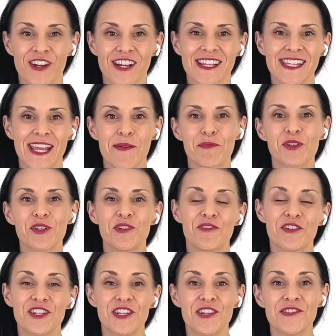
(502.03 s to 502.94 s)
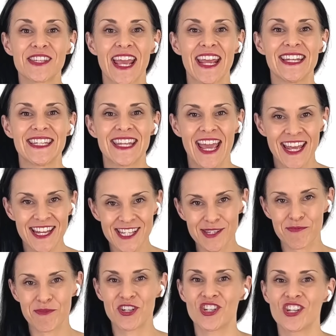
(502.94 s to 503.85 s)
for example, you could use a
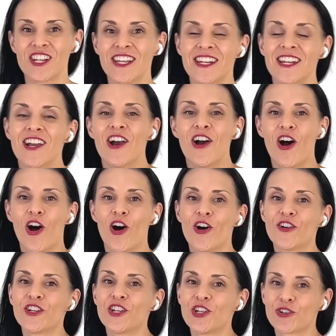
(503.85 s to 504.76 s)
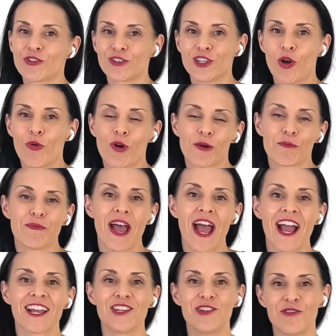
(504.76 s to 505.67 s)
TENS machine on your lower
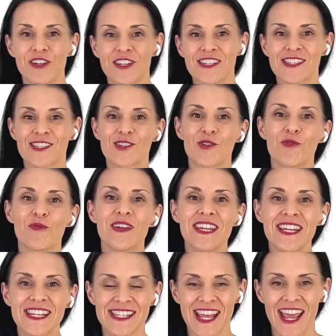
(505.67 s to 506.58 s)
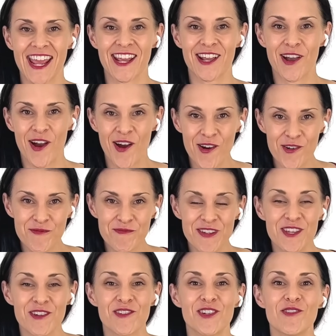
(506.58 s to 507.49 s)
back, you could squeeze a
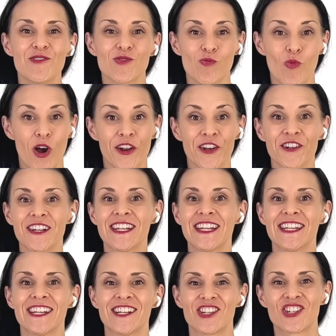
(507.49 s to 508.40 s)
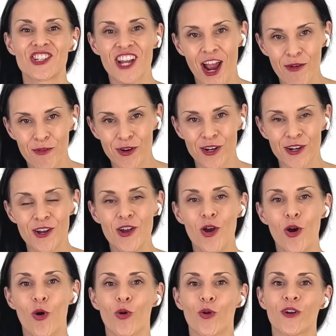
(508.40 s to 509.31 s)
comb, you could use water in a shower
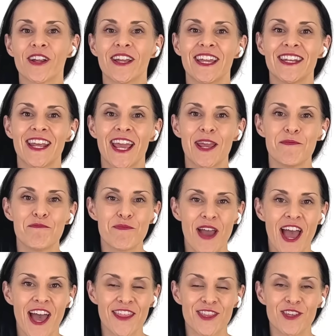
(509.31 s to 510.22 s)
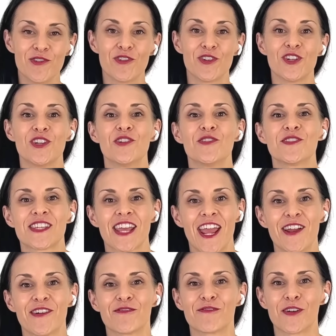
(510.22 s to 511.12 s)
or in a bath, you could use a